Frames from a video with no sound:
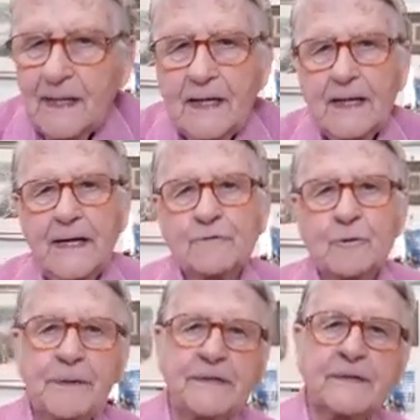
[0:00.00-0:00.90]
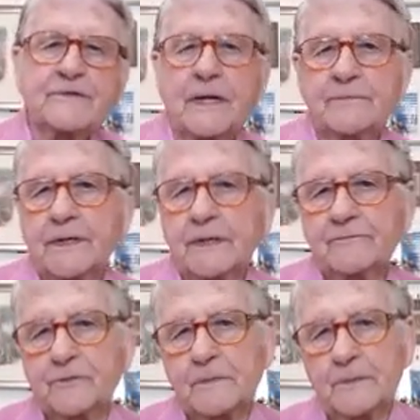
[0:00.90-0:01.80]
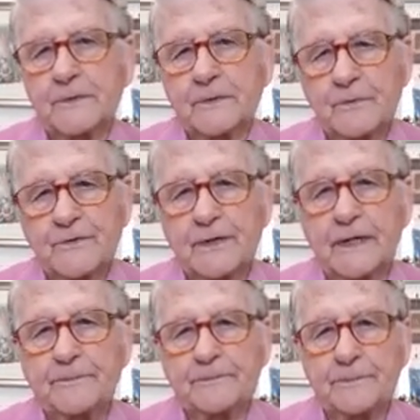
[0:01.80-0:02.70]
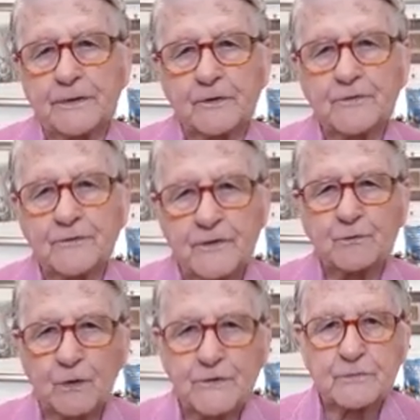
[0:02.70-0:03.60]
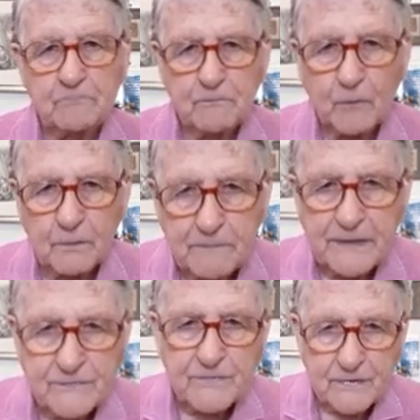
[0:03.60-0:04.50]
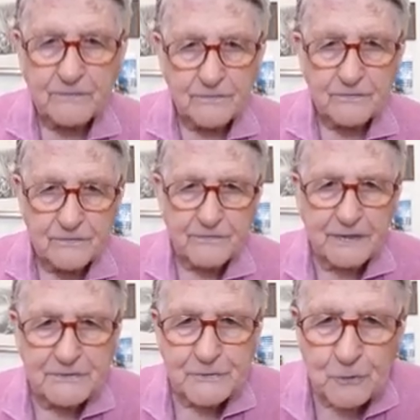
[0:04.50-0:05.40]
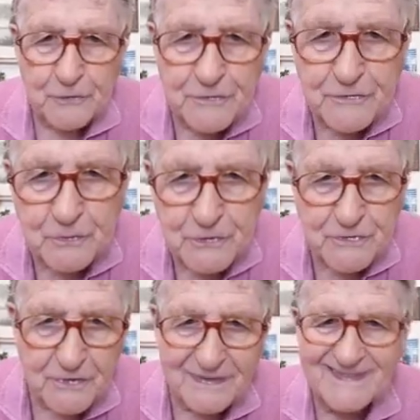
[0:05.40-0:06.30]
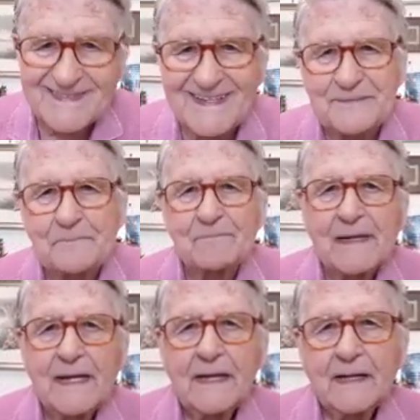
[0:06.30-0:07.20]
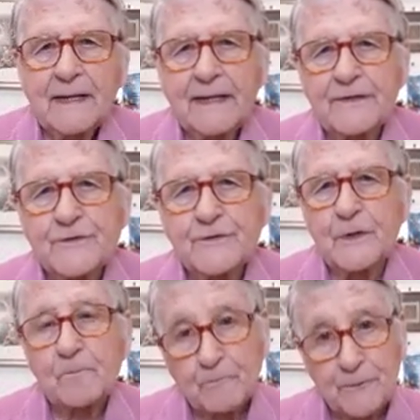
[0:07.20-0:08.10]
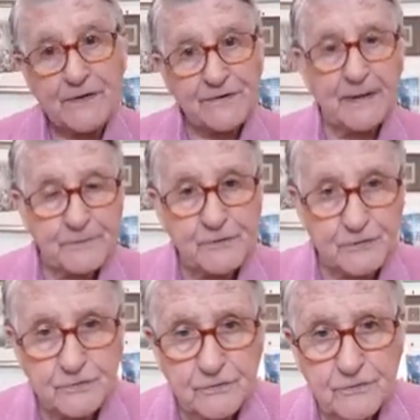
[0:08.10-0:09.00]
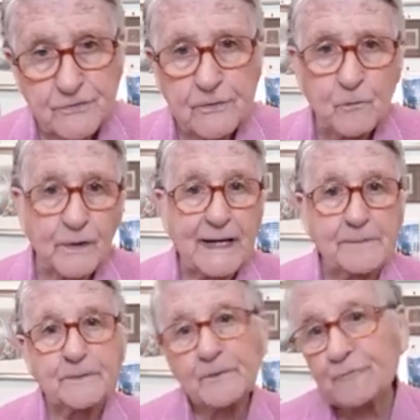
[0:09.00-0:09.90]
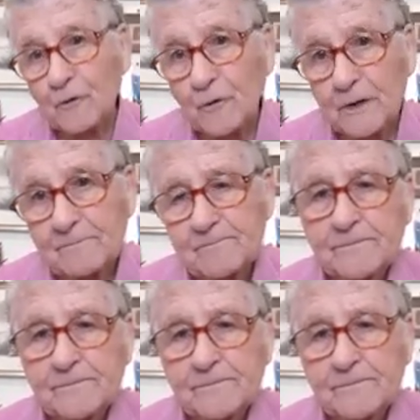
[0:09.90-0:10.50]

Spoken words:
And repeating something for a moment that we said, because this what makes the sentences tell stories to a certain extent. That is the presuppositions, what happened before,